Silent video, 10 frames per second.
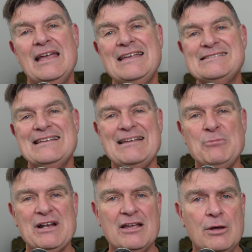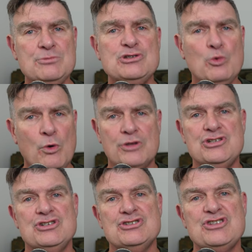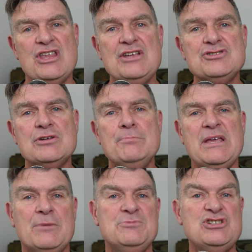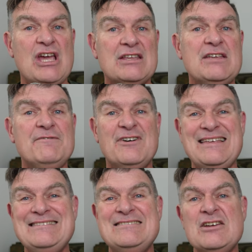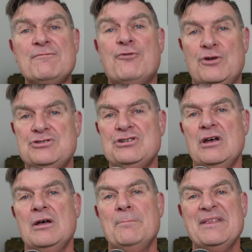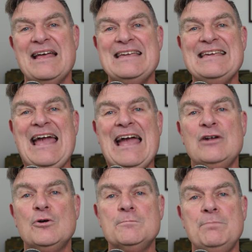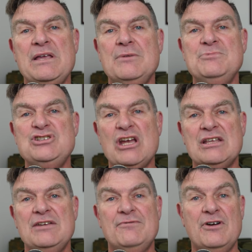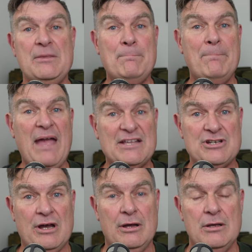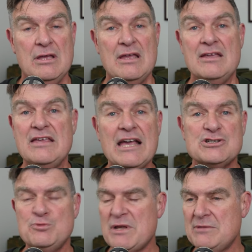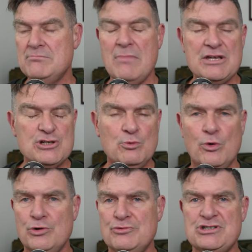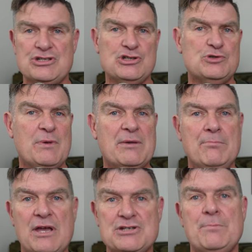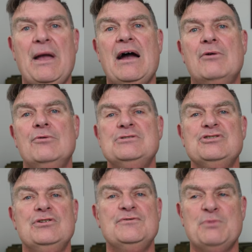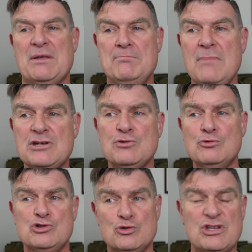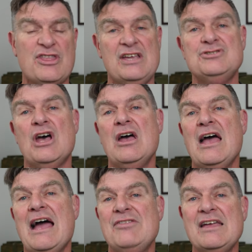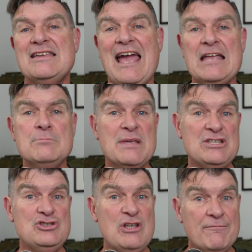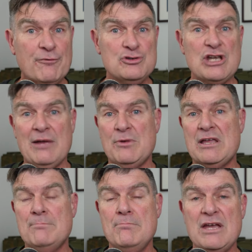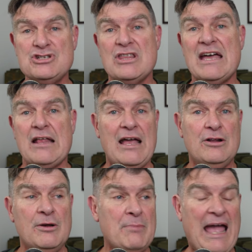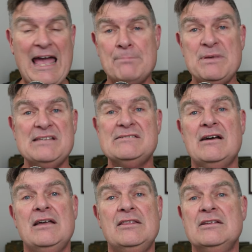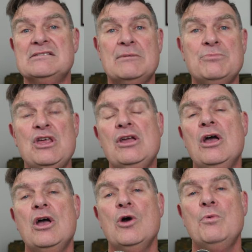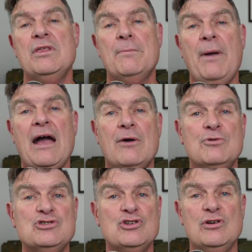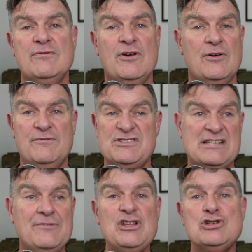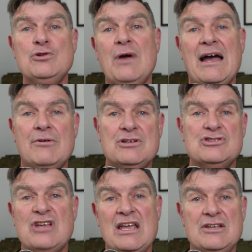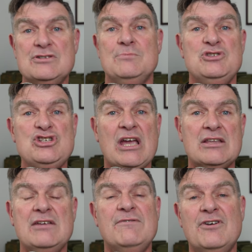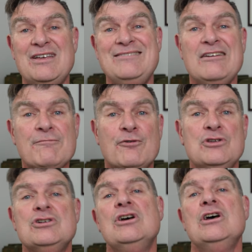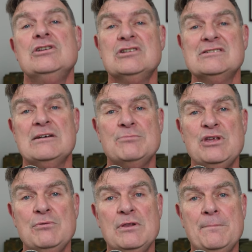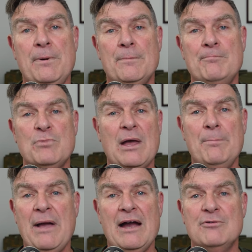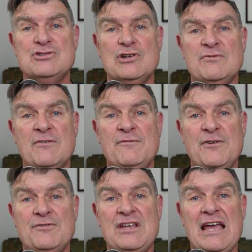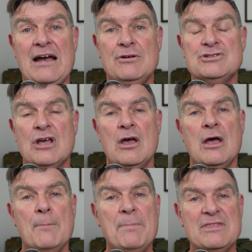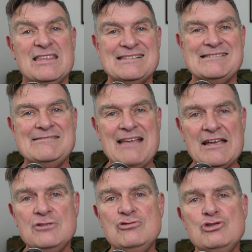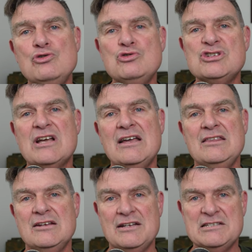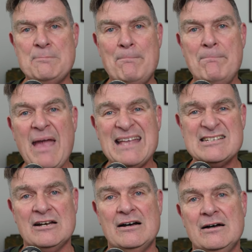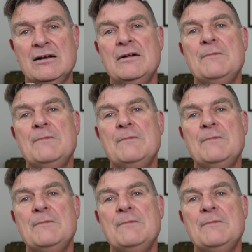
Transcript: is that when it comes to watches, things can be objectively different, but they cannot be objectively better. Yes, we can measure water resistance, we can measure power reserves, we can measure all sorts of things, and they can be different, and we can measure that. And I'm happy saying that something with a power reserve of seventy-two hours is objectively different to something with a, a power reserve of fifty hours. But the second you say that it's better,